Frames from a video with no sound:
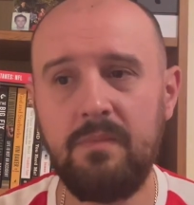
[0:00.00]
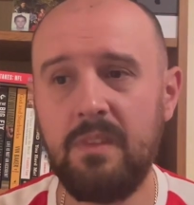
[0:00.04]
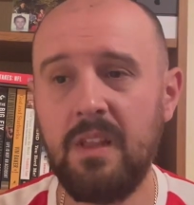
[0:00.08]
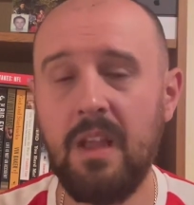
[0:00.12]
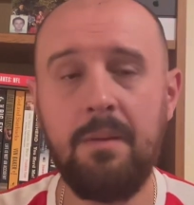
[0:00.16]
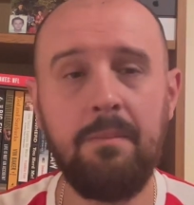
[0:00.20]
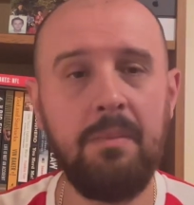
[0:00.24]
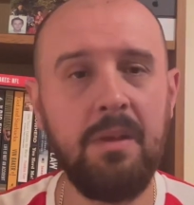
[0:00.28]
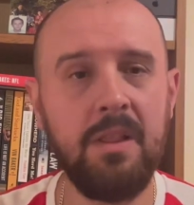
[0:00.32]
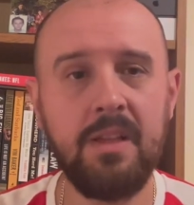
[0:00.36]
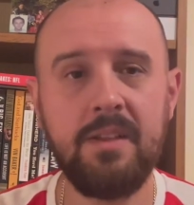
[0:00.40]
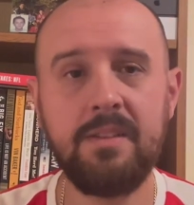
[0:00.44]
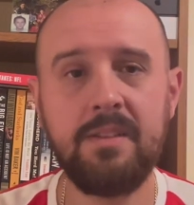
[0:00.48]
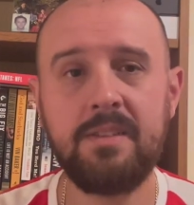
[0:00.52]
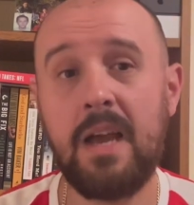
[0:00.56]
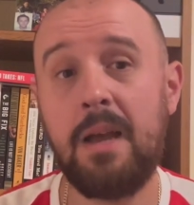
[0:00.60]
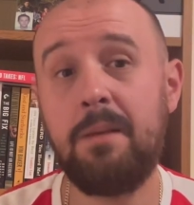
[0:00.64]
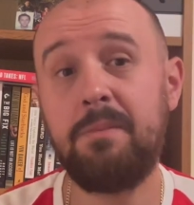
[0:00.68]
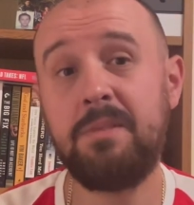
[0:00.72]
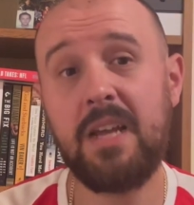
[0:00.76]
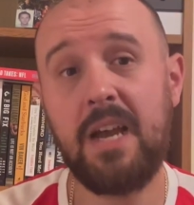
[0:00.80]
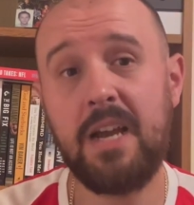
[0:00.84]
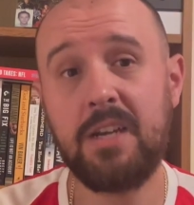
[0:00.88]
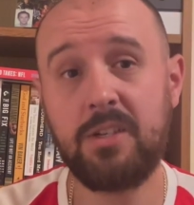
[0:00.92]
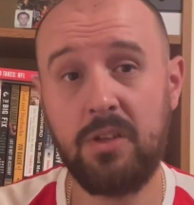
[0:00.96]
a million
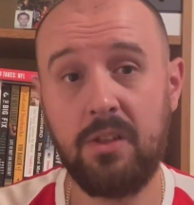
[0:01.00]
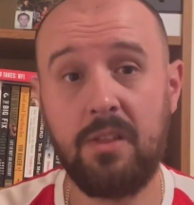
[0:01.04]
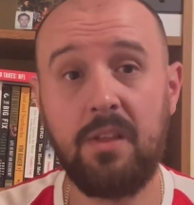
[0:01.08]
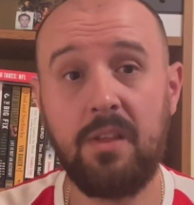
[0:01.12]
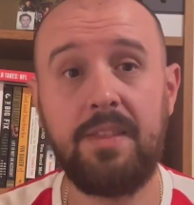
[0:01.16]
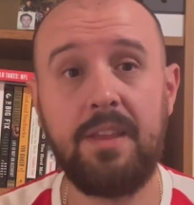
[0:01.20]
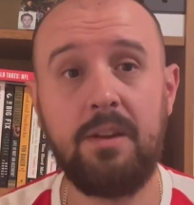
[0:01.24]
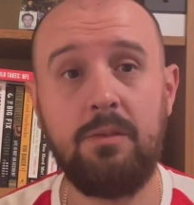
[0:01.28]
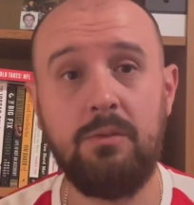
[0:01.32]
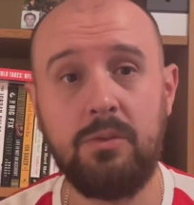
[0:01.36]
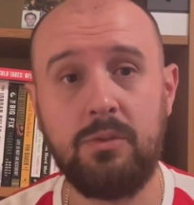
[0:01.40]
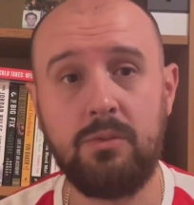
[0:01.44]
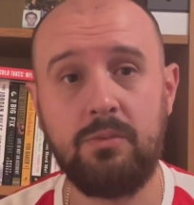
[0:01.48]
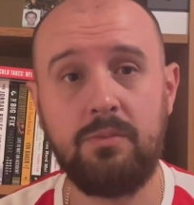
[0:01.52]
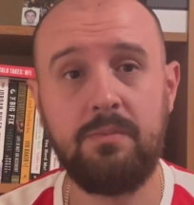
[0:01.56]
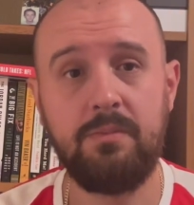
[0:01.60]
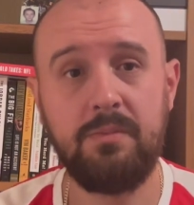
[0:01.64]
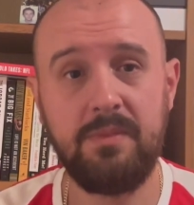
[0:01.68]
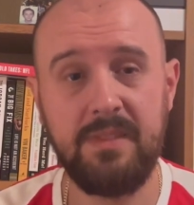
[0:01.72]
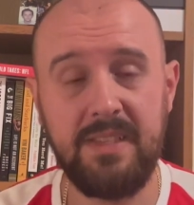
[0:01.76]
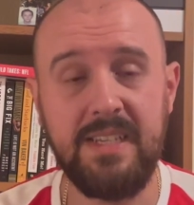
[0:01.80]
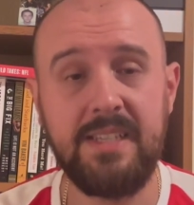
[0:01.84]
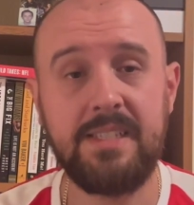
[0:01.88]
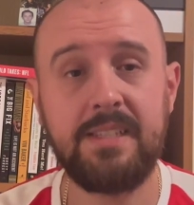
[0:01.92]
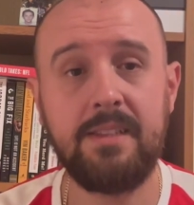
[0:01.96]
times, I actually thought that he was
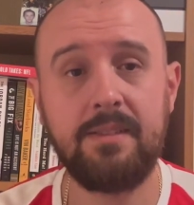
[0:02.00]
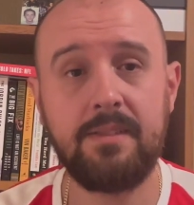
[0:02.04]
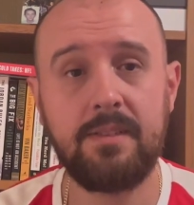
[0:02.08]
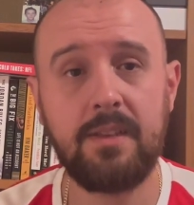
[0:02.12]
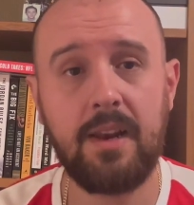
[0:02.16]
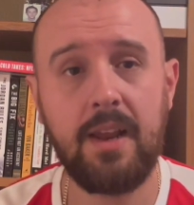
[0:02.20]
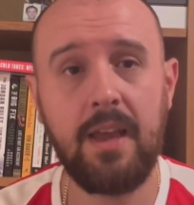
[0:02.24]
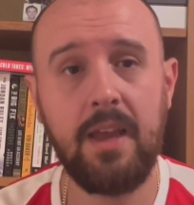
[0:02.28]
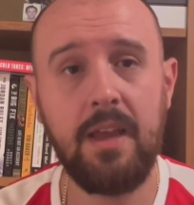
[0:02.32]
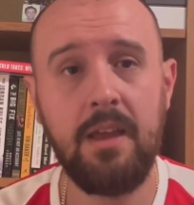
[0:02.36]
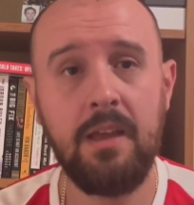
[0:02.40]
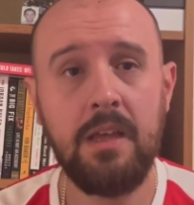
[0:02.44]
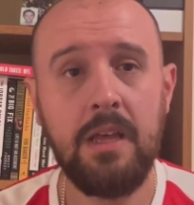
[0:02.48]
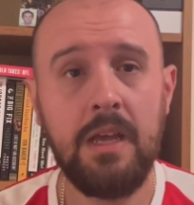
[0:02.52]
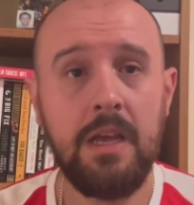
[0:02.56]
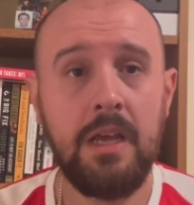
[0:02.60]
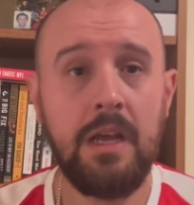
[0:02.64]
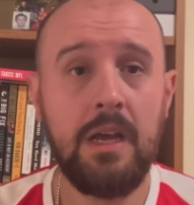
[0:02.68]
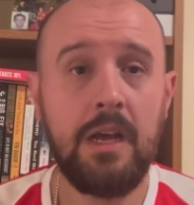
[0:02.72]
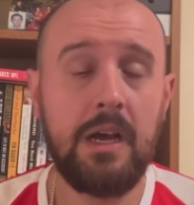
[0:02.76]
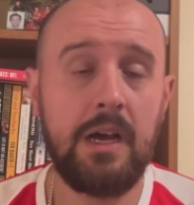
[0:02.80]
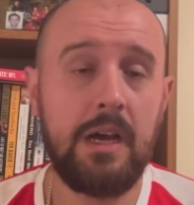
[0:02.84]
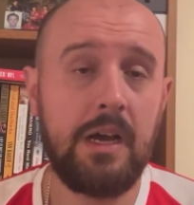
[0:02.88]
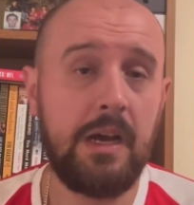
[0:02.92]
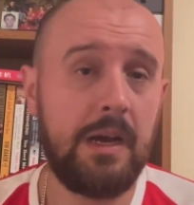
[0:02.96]
decent today.
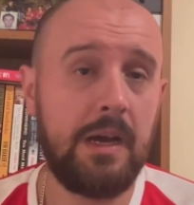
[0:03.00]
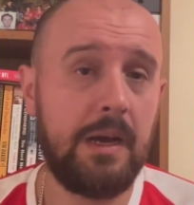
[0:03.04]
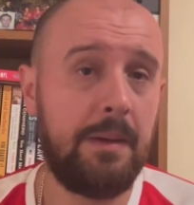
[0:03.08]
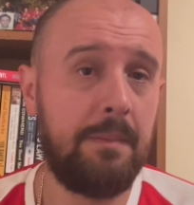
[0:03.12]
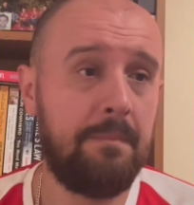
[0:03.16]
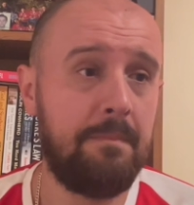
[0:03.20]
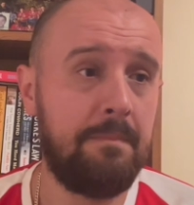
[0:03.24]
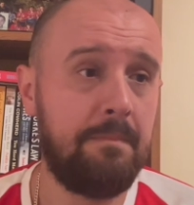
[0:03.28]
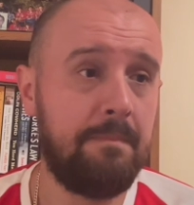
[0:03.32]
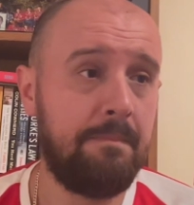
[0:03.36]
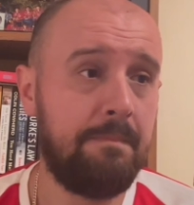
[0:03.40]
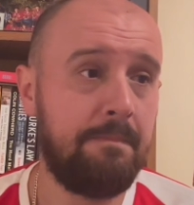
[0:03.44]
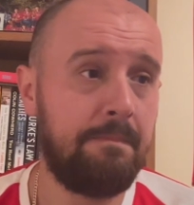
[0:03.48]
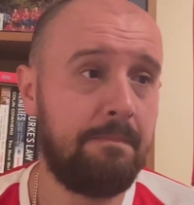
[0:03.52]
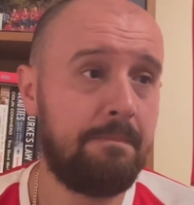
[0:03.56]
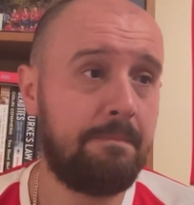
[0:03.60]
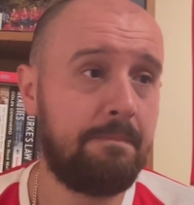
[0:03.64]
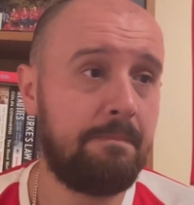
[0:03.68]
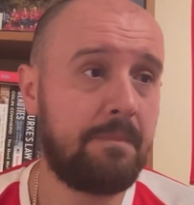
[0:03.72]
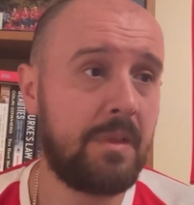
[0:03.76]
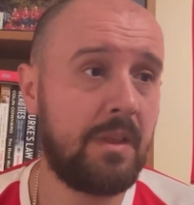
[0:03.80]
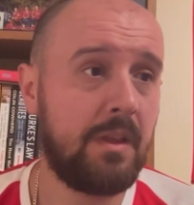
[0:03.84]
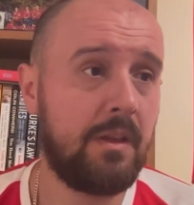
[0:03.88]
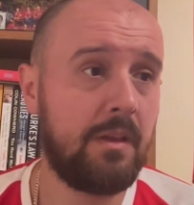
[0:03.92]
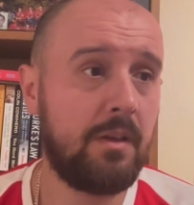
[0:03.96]

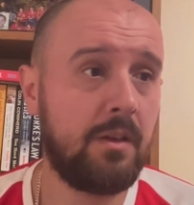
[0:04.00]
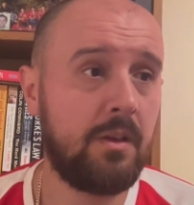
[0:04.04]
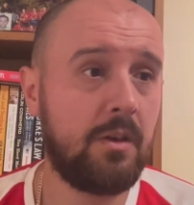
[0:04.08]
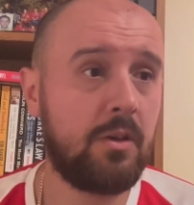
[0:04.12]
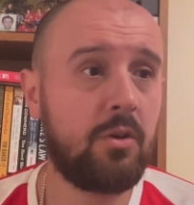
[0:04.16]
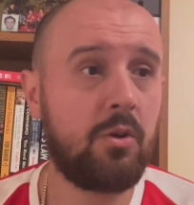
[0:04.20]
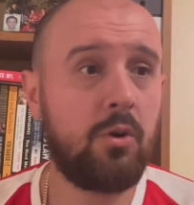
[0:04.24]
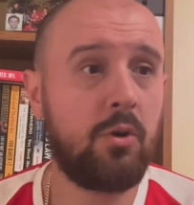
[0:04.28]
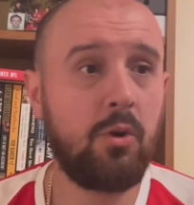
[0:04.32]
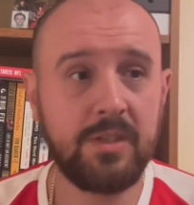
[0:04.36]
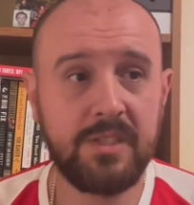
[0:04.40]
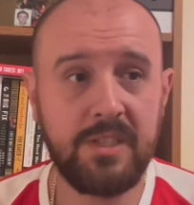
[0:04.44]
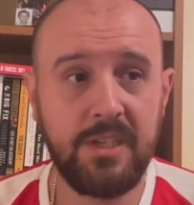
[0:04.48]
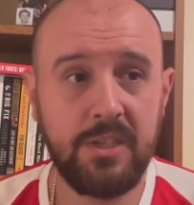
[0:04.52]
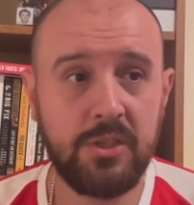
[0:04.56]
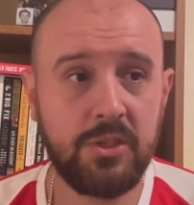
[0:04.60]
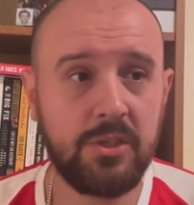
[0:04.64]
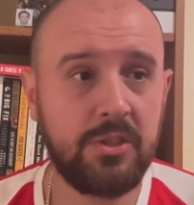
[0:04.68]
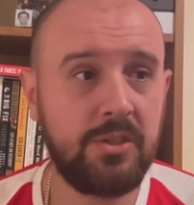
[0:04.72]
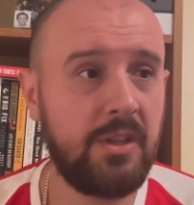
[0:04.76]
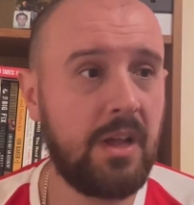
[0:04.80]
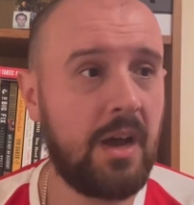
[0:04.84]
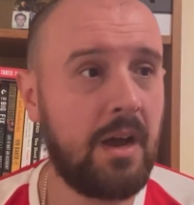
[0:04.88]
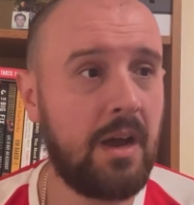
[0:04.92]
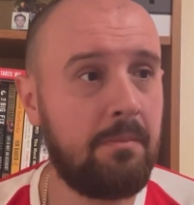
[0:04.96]

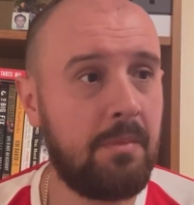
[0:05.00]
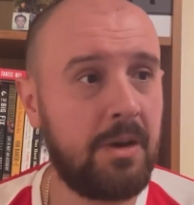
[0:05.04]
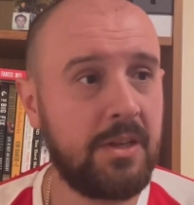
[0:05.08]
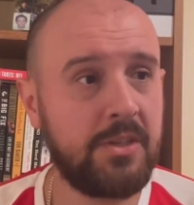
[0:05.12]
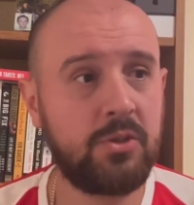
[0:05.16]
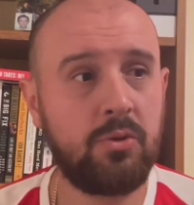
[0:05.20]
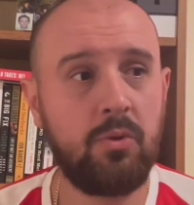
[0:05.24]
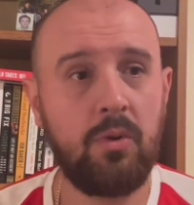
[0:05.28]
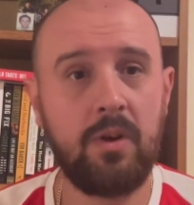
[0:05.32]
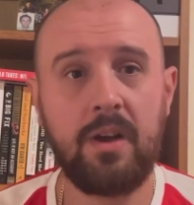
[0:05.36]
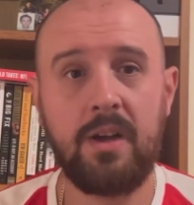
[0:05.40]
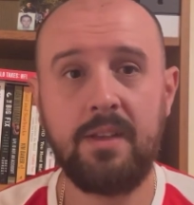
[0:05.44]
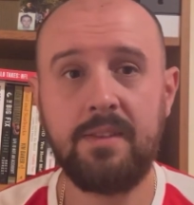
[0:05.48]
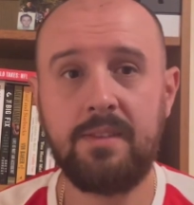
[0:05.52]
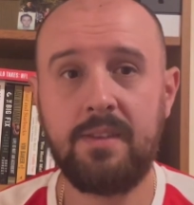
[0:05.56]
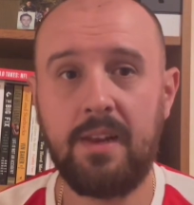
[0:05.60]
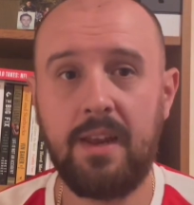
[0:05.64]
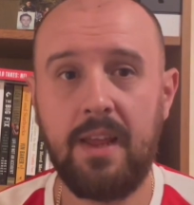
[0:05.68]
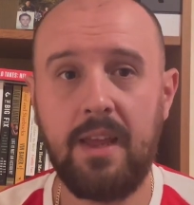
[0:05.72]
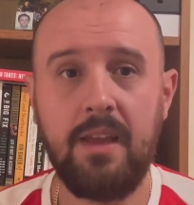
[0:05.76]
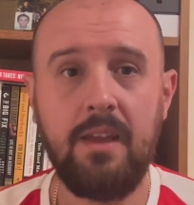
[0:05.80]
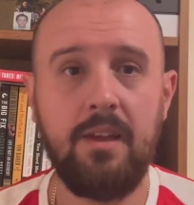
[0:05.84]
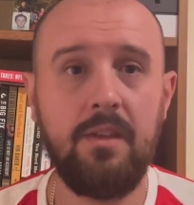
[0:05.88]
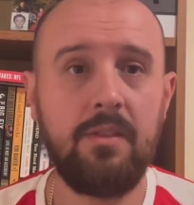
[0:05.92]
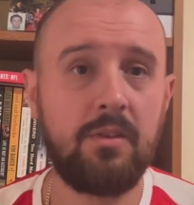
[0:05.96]
Kostic, not much going on
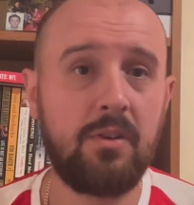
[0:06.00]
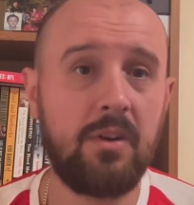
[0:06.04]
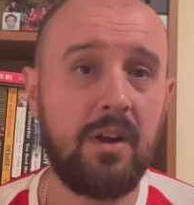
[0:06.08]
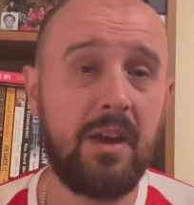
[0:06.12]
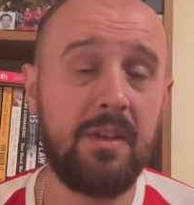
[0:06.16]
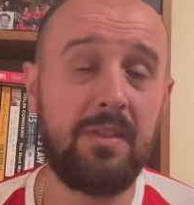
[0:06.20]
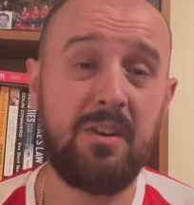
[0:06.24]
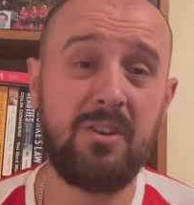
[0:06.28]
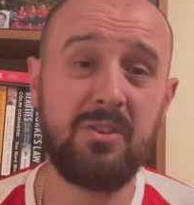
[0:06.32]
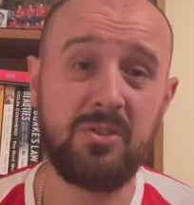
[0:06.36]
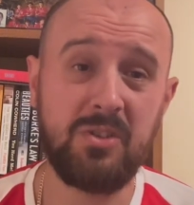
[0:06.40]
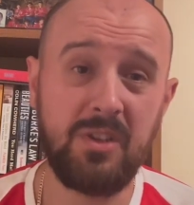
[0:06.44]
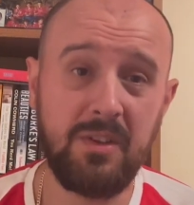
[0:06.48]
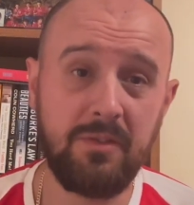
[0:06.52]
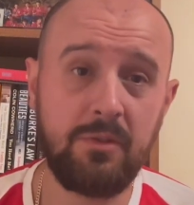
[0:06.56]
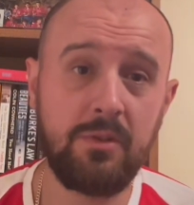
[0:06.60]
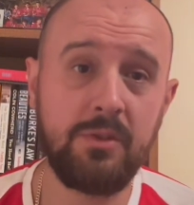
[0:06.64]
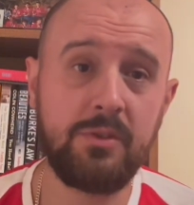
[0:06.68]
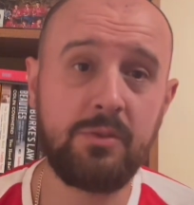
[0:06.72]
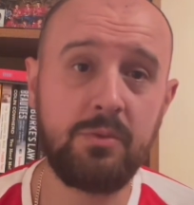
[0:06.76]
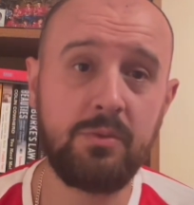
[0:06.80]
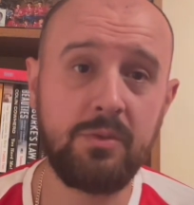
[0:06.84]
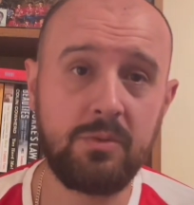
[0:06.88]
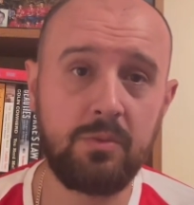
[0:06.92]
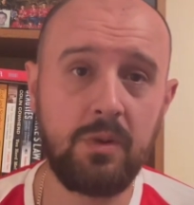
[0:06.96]
today either. I thought
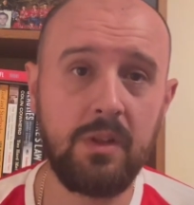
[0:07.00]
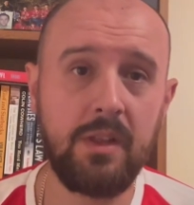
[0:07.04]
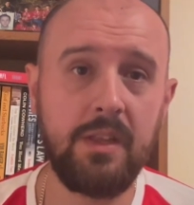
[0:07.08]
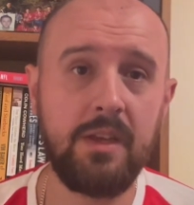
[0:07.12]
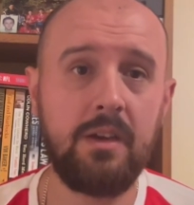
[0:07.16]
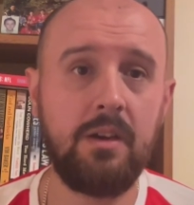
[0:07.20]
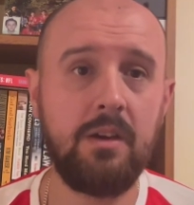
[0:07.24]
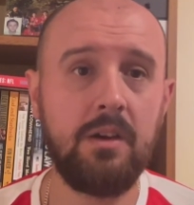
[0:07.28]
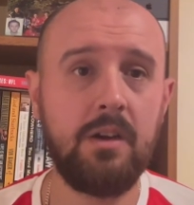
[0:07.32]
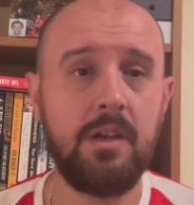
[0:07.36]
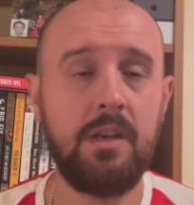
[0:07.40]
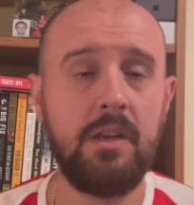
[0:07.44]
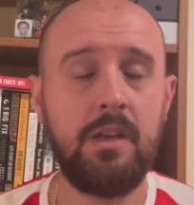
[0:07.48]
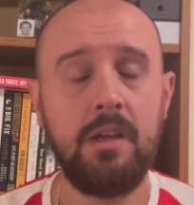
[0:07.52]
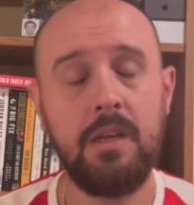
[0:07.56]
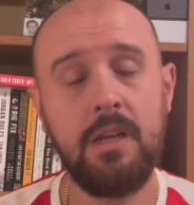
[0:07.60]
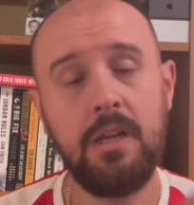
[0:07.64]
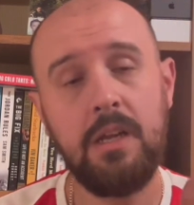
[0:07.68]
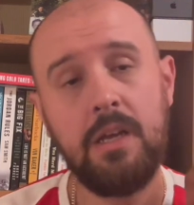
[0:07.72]
Živkovic was really good.